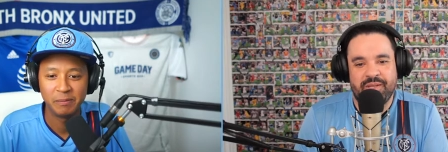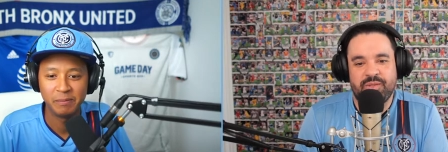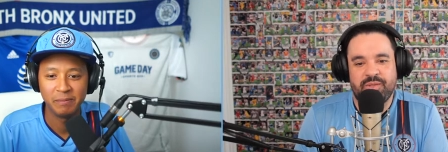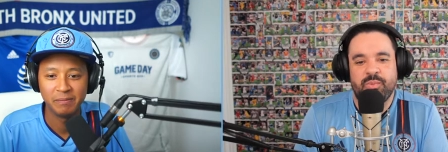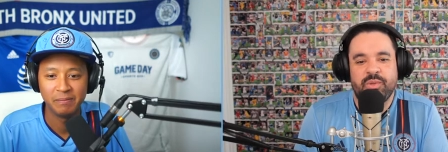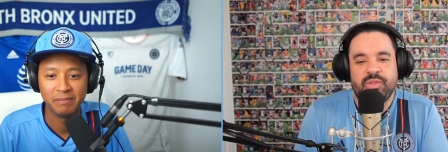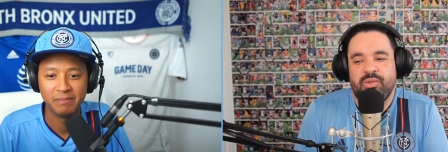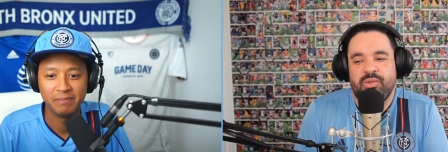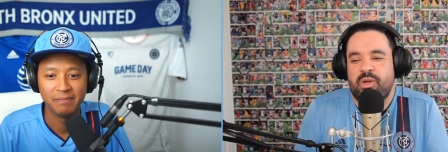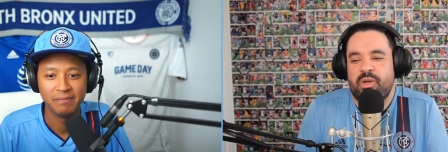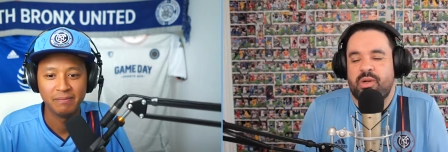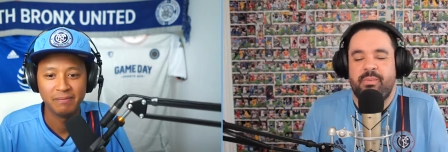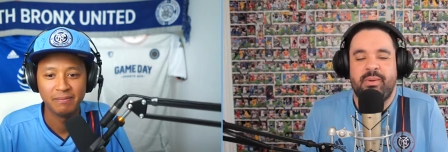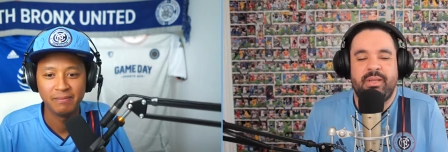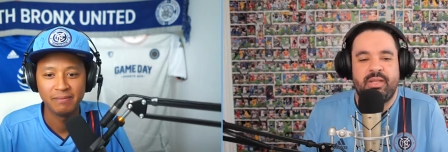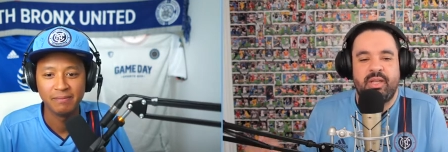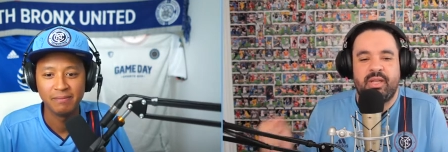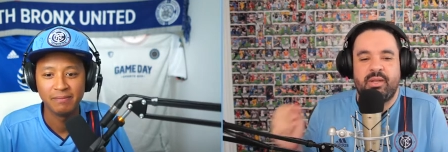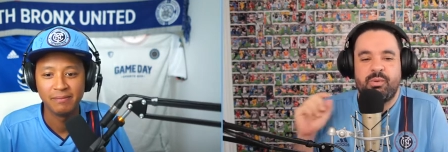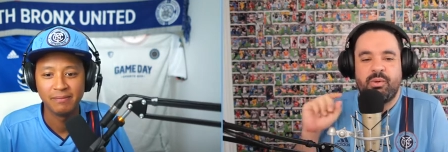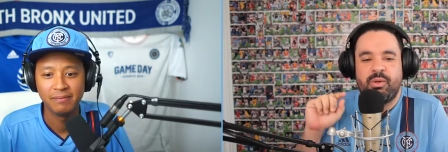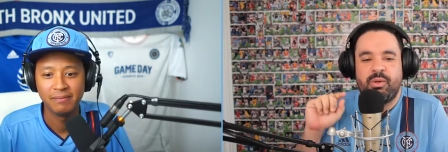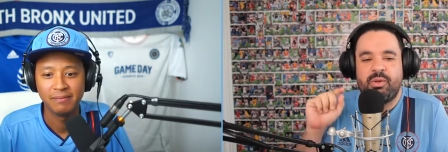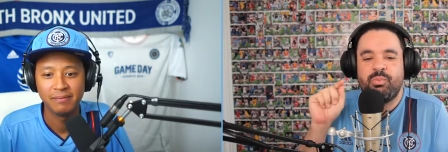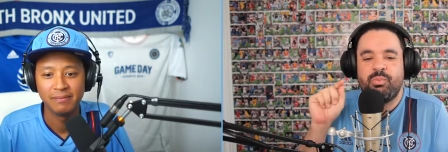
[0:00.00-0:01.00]
Speaker 1: we talk about like
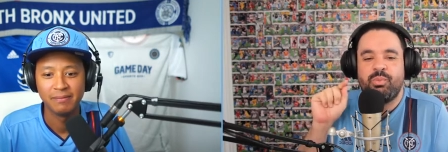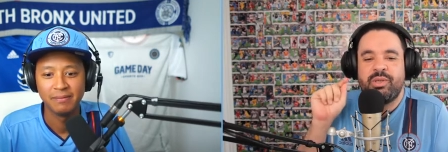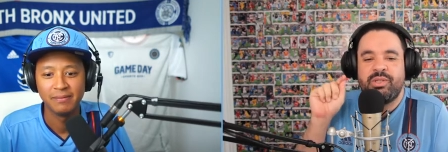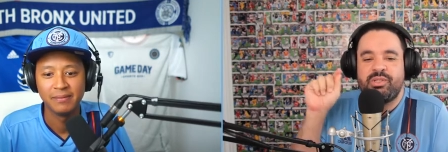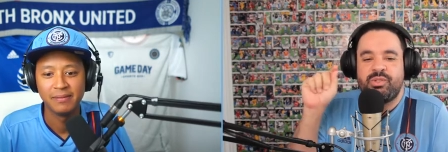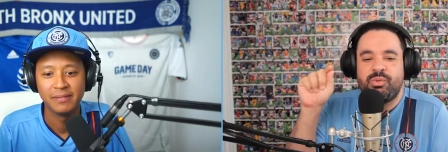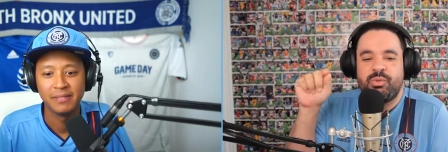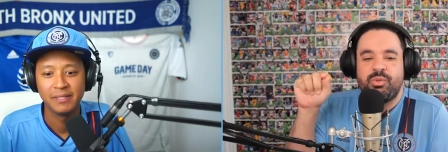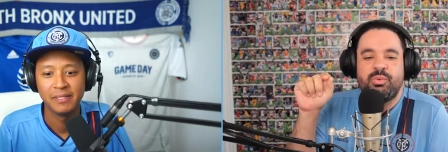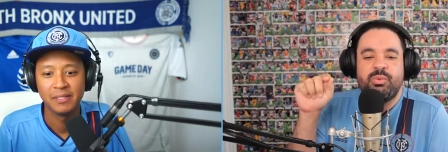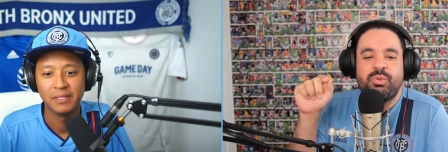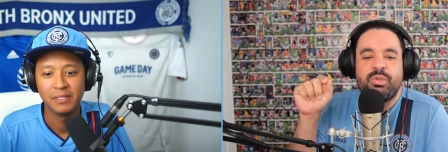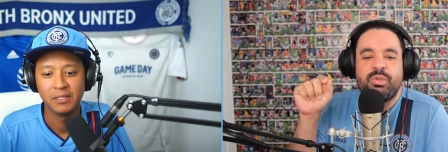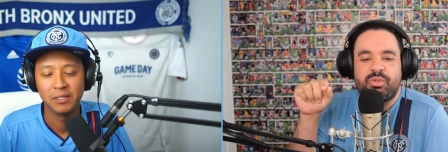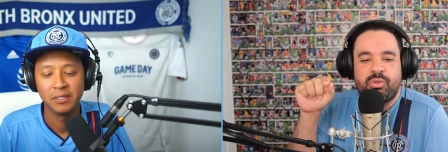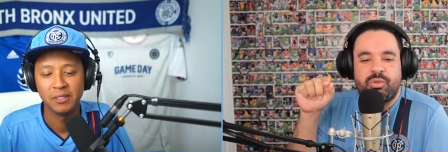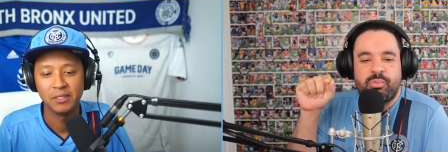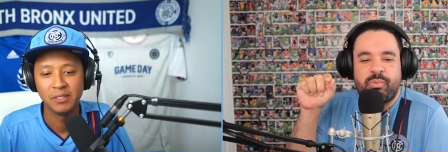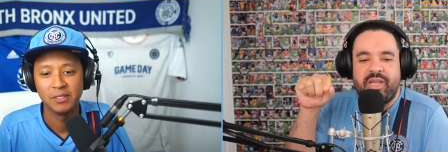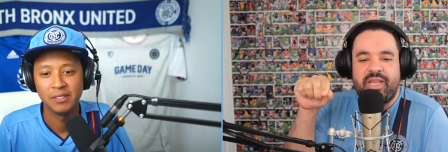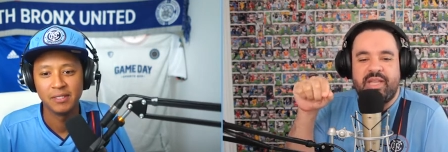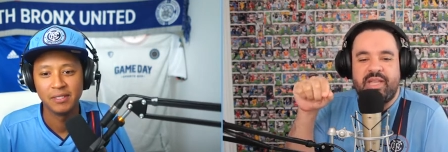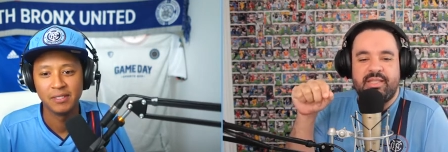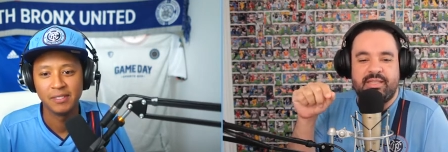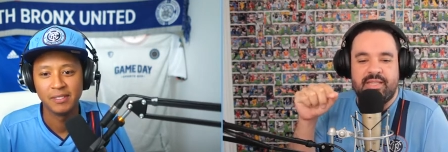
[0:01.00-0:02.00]
we, we used to
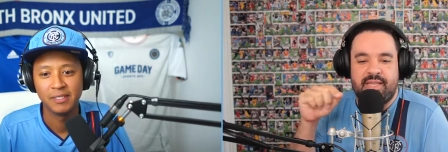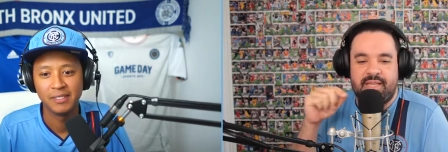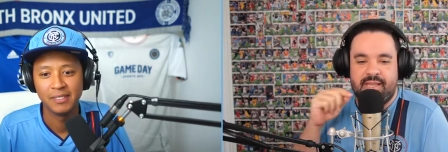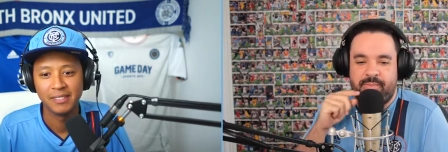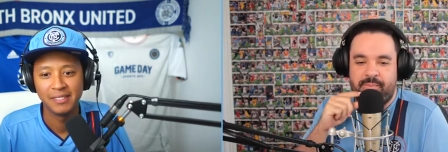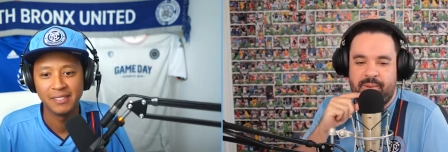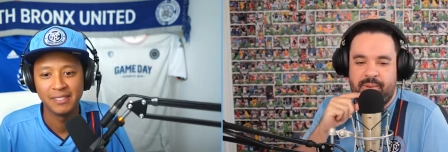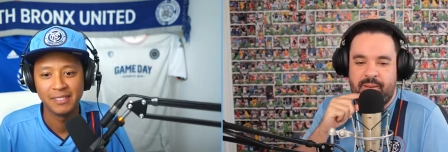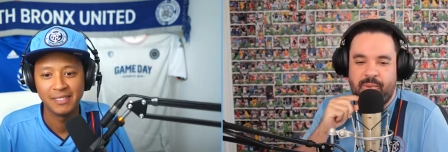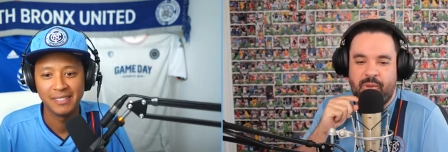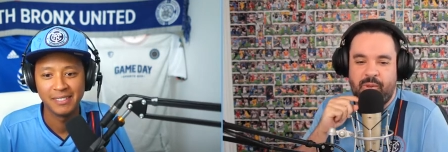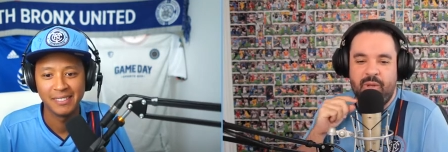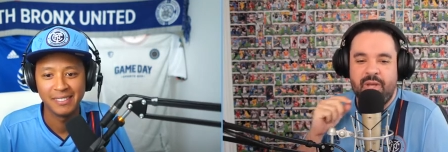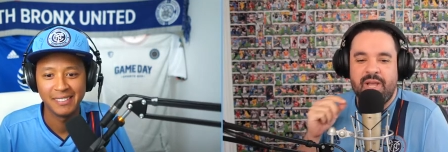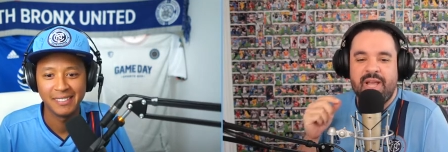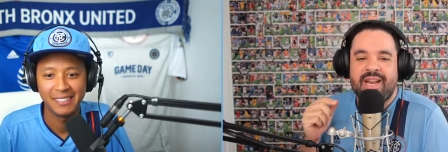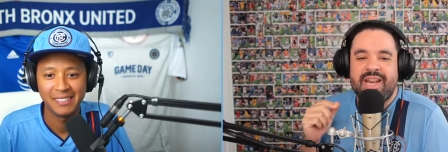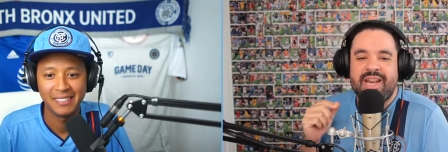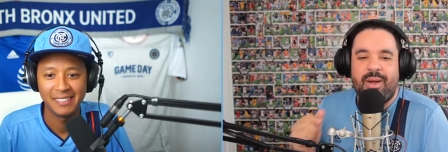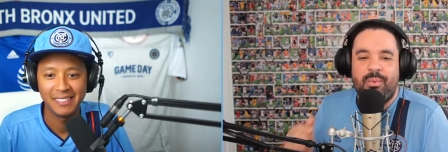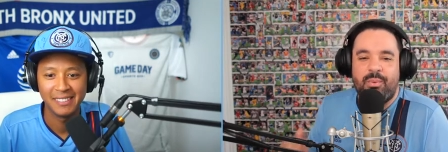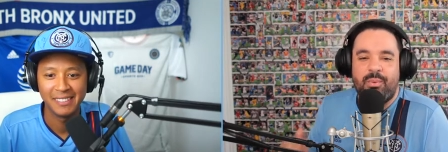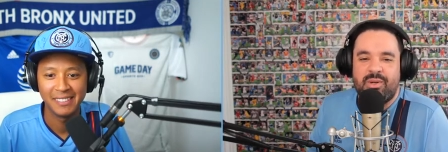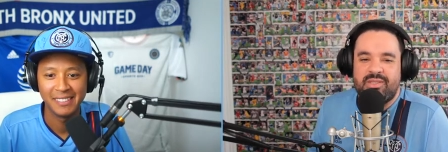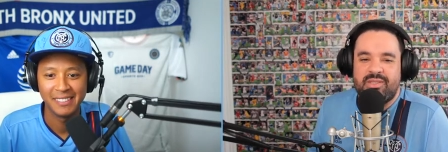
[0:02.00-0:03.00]
be inside the bubble. Now
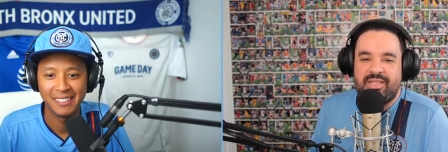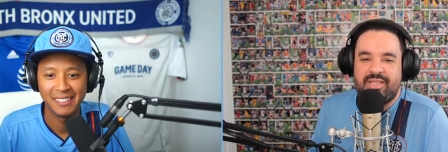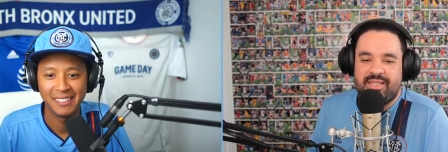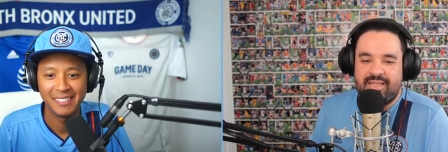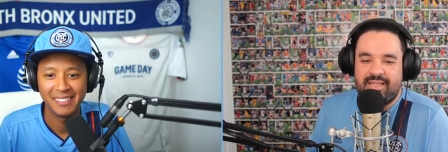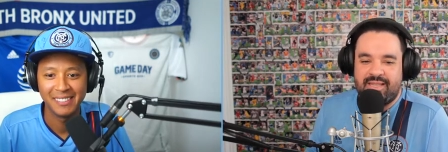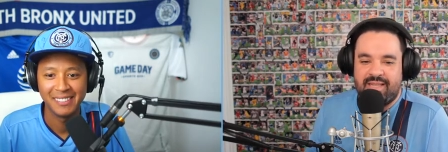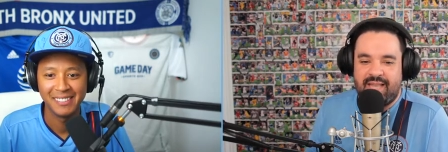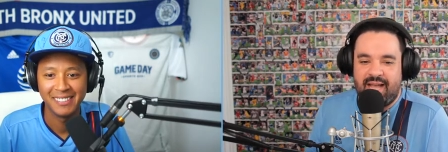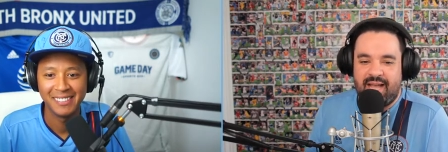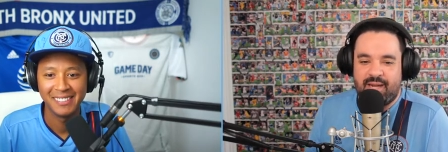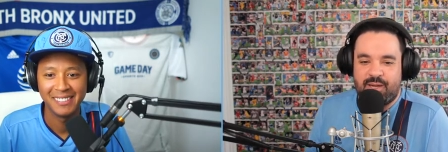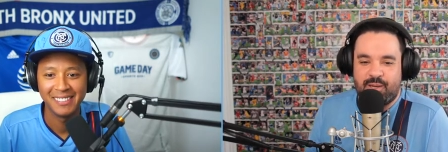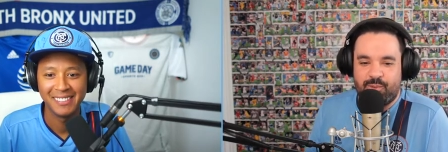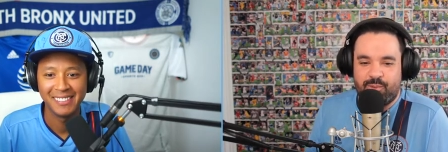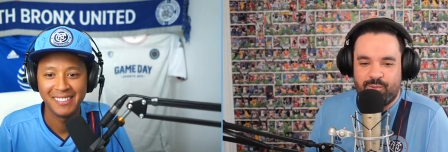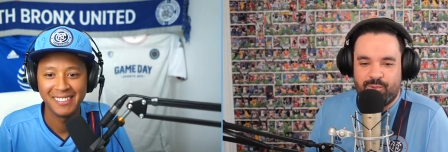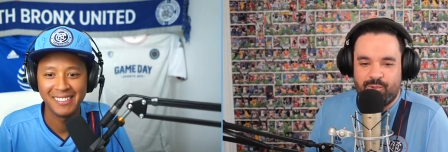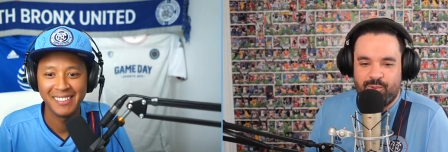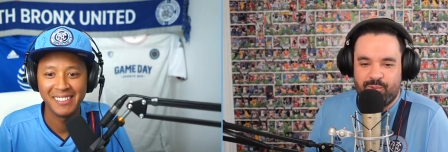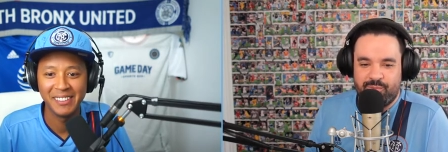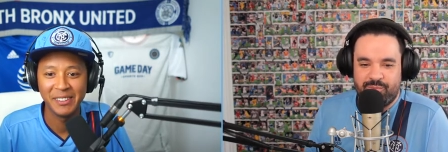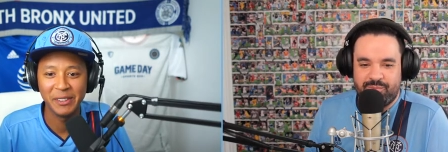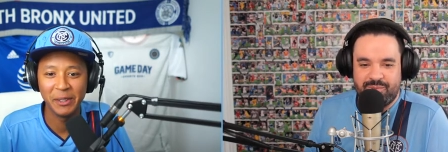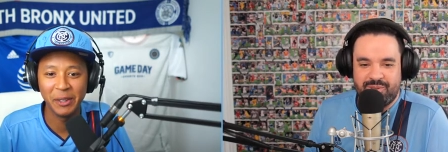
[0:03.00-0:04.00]
we're inside the locker
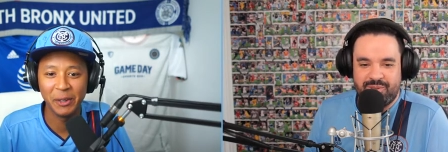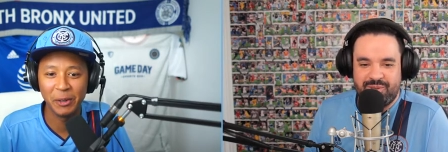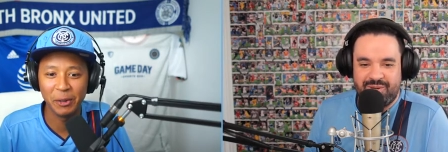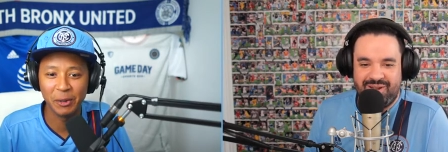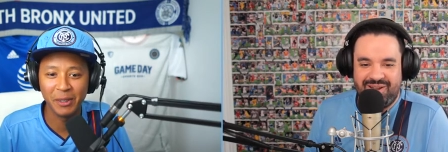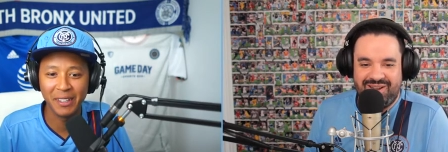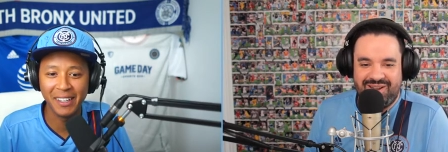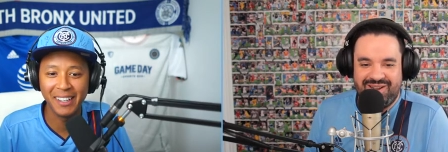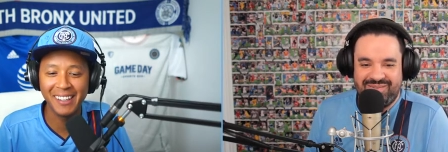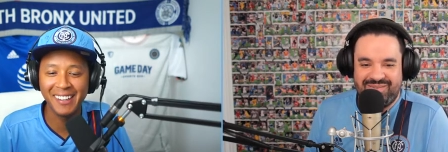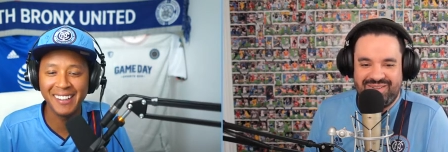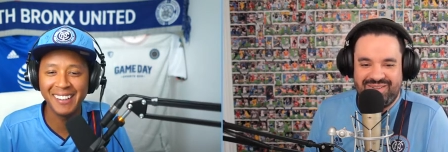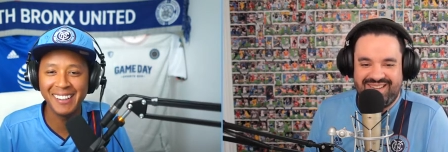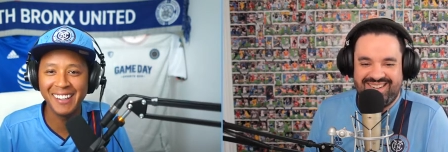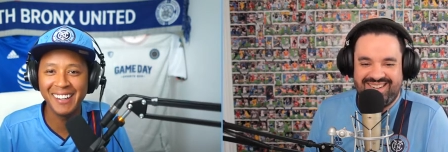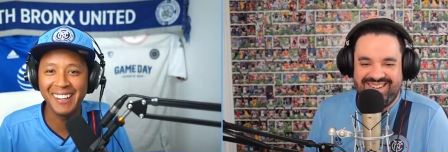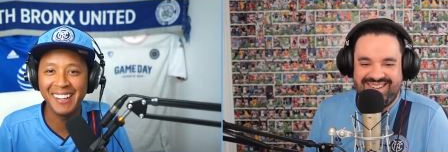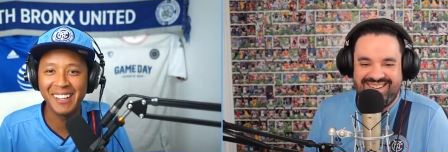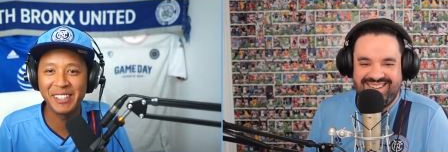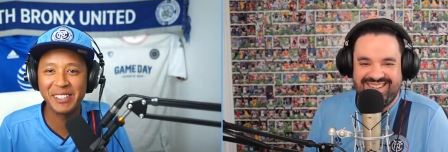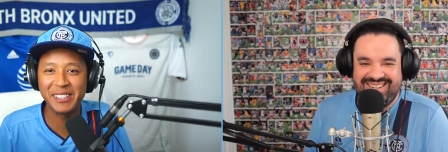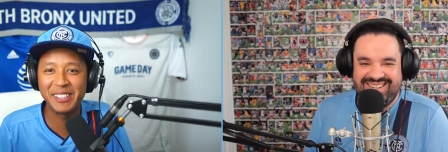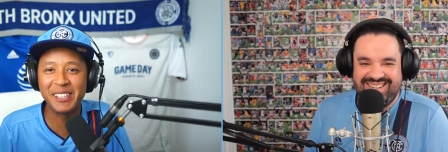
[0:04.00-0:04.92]
room. You know, okay, I mean? yeah,